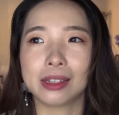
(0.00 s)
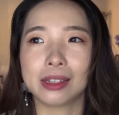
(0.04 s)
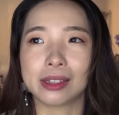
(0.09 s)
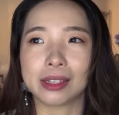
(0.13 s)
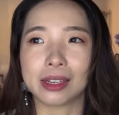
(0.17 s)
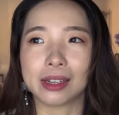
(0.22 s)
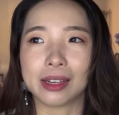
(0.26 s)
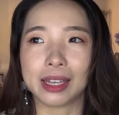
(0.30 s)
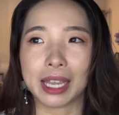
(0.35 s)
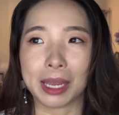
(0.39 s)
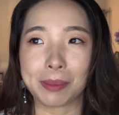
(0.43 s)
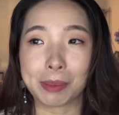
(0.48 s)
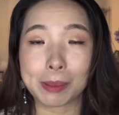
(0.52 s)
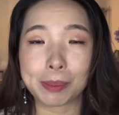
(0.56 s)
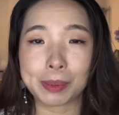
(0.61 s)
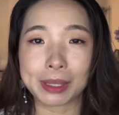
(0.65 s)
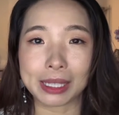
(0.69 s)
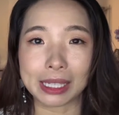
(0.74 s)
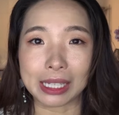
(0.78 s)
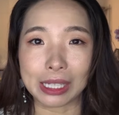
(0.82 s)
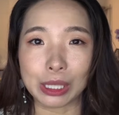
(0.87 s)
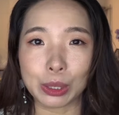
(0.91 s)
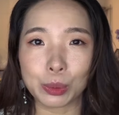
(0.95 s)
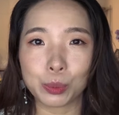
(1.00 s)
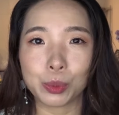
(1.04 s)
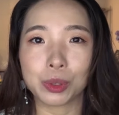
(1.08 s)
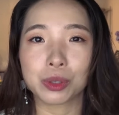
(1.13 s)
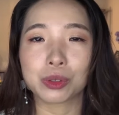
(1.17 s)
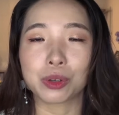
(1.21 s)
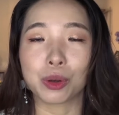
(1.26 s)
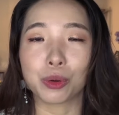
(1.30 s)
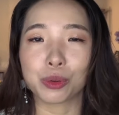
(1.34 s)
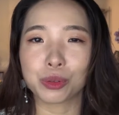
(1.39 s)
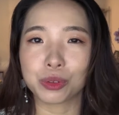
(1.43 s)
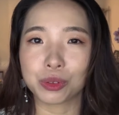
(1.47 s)
the ABP will
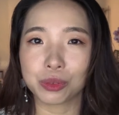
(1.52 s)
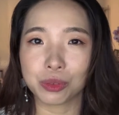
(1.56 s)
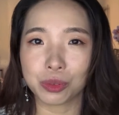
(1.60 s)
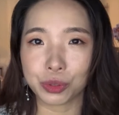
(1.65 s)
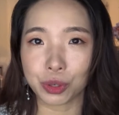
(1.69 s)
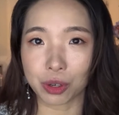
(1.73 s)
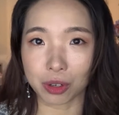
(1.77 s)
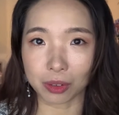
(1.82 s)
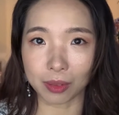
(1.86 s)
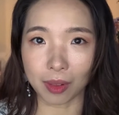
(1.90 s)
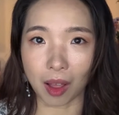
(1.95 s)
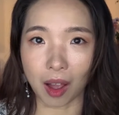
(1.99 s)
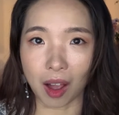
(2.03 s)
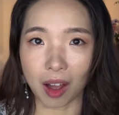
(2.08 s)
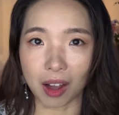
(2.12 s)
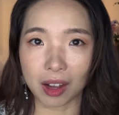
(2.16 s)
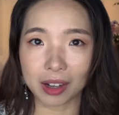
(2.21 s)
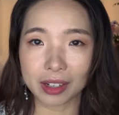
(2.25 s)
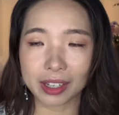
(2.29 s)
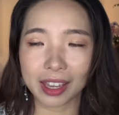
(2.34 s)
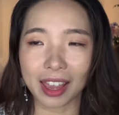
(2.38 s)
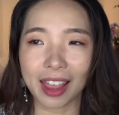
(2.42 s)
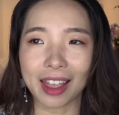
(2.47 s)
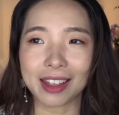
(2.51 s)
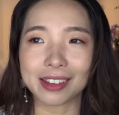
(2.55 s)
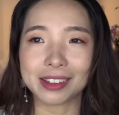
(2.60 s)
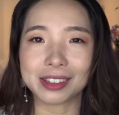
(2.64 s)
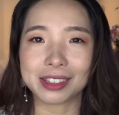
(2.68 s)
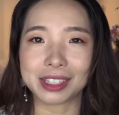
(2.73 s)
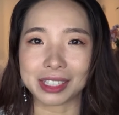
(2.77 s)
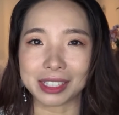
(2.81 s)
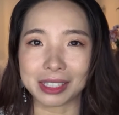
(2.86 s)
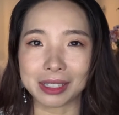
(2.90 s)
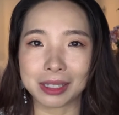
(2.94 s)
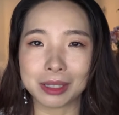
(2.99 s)
go through your log and
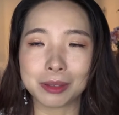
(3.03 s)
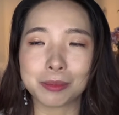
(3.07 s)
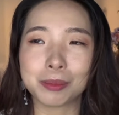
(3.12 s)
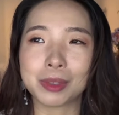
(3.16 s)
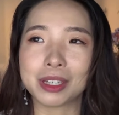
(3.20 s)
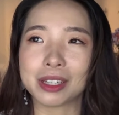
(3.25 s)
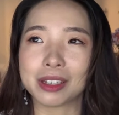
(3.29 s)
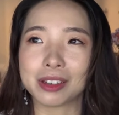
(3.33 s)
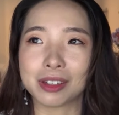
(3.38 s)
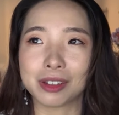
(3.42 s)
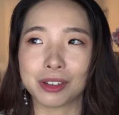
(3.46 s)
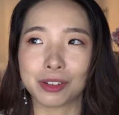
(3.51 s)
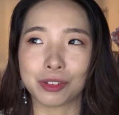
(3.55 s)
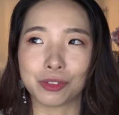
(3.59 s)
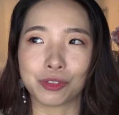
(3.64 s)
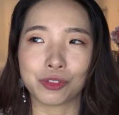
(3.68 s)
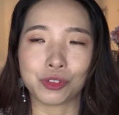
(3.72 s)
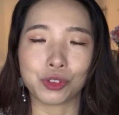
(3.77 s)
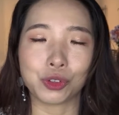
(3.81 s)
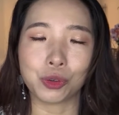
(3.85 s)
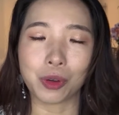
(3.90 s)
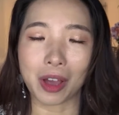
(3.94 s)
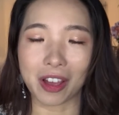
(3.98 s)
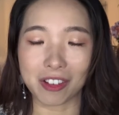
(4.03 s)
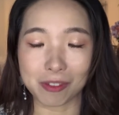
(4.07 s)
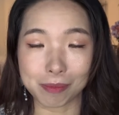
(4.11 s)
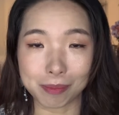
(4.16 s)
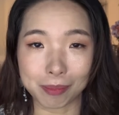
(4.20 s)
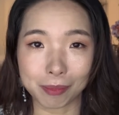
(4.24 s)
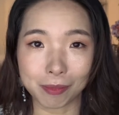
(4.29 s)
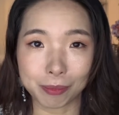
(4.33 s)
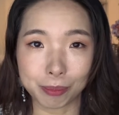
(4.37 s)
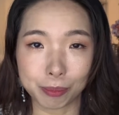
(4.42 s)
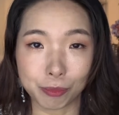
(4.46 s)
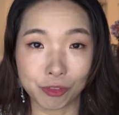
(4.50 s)
deem if you
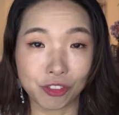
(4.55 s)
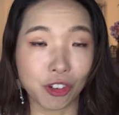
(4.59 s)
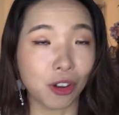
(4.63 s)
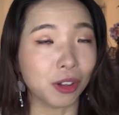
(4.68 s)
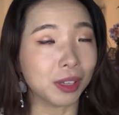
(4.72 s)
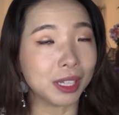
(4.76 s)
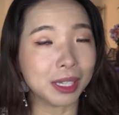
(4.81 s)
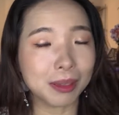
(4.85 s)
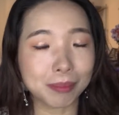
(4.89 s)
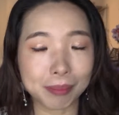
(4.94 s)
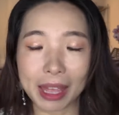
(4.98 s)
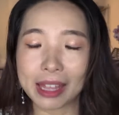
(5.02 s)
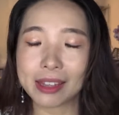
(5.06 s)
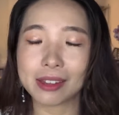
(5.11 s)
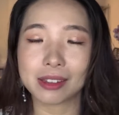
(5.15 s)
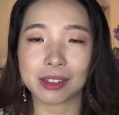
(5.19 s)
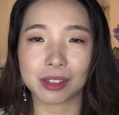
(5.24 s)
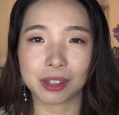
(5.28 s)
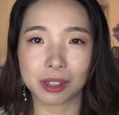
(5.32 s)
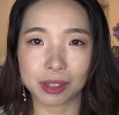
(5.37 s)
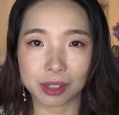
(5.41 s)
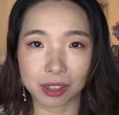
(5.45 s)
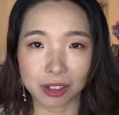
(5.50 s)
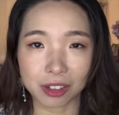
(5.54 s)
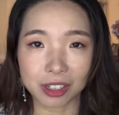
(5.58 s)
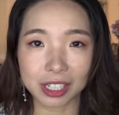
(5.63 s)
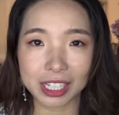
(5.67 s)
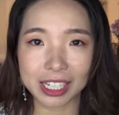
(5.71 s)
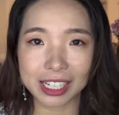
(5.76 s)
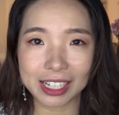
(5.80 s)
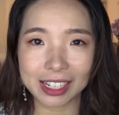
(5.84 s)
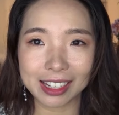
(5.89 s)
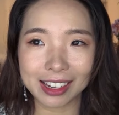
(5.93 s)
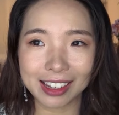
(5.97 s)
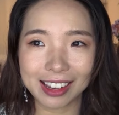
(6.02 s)
have fully met the
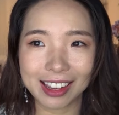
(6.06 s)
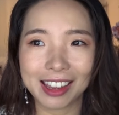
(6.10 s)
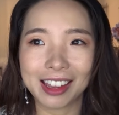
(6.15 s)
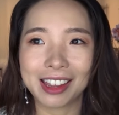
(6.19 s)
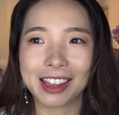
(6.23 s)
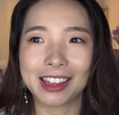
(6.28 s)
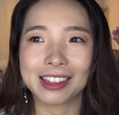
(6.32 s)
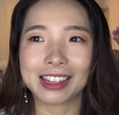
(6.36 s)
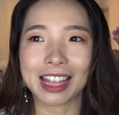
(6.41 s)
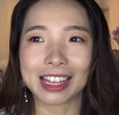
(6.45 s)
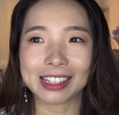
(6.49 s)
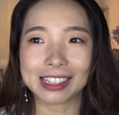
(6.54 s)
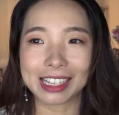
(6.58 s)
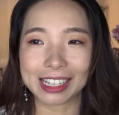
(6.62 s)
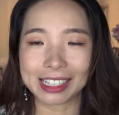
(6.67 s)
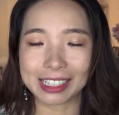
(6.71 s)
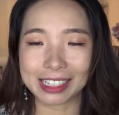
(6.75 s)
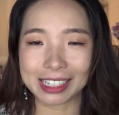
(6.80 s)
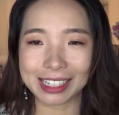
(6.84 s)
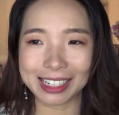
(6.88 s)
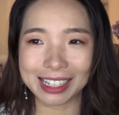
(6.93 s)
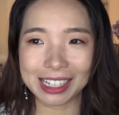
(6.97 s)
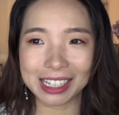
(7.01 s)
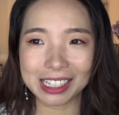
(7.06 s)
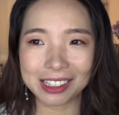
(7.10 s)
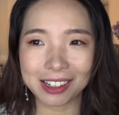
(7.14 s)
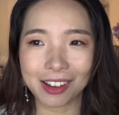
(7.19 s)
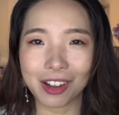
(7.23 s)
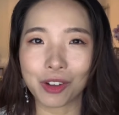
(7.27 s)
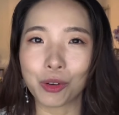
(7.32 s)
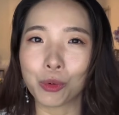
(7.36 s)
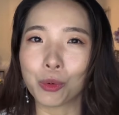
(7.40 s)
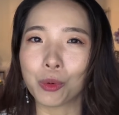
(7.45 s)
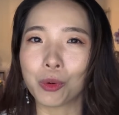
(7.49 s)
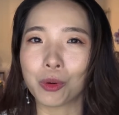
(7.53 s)
30 that they need
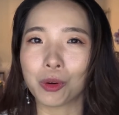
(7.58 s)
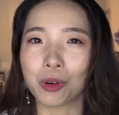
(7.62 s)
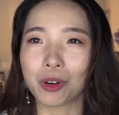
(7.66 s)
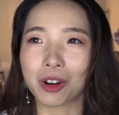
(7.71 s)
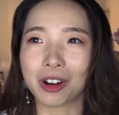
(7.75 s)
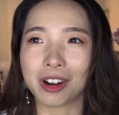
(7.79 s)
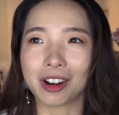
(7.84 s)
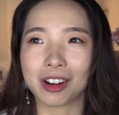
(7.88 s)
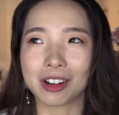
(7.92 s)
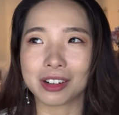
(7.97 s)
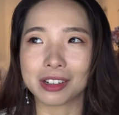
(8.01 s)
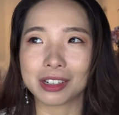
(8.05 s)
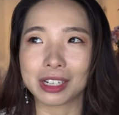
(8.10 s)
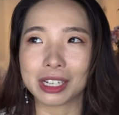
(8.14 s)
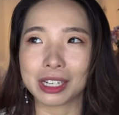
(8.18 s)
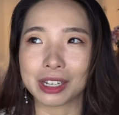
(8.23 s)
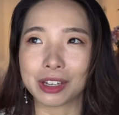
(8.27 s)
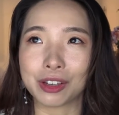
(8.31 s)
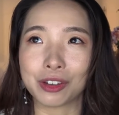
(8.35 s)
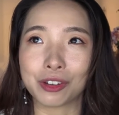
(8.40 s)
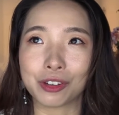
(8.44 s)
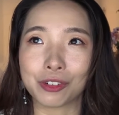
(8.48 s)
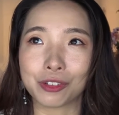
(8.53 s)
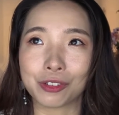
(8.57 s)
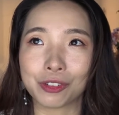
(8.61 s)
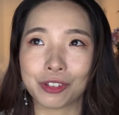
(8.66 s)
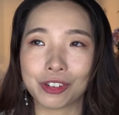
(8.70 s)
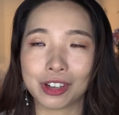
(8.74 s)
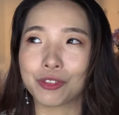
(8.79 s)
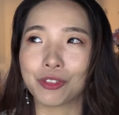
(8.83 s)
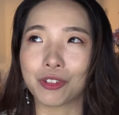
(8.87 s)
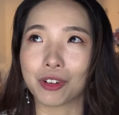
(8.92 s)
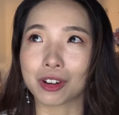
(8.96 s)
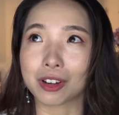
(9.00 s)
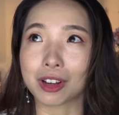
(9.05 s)
or if
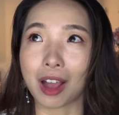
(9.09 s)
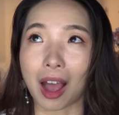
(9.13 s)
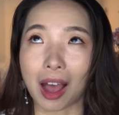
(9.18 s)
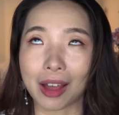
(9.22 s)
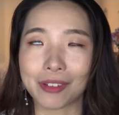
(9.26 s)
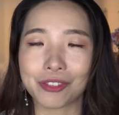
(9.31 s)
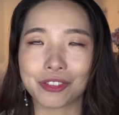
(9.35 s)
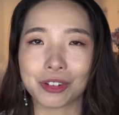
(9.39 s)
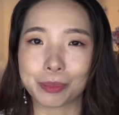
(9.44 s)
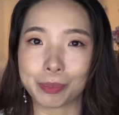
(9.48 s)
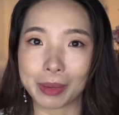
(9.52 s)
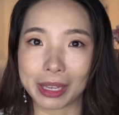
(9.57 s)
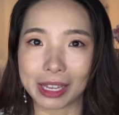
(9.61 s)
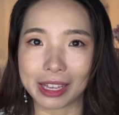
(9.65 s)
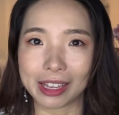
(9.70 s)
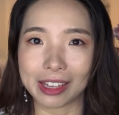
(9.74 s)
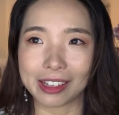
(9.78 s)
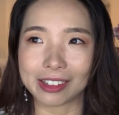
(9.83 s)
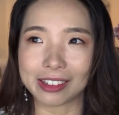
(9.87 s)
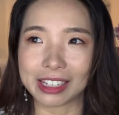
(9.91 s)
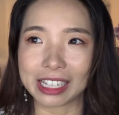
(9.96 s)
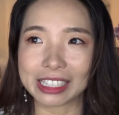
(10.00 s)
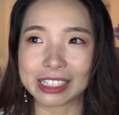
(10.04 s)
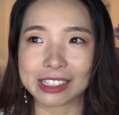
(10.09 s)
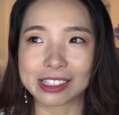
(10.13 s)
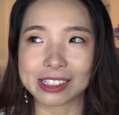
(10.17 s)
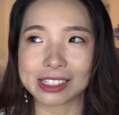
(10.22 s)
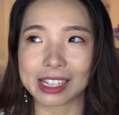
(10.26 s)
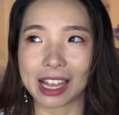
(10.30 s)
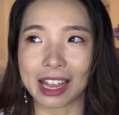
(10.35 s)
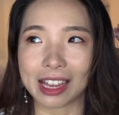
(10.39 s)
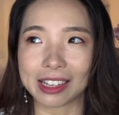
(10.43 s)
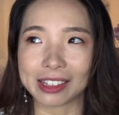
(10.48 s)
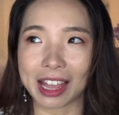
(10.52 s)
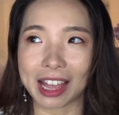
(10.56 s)
for god forbid they
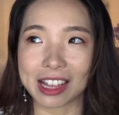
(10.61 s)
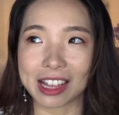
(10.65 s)
decide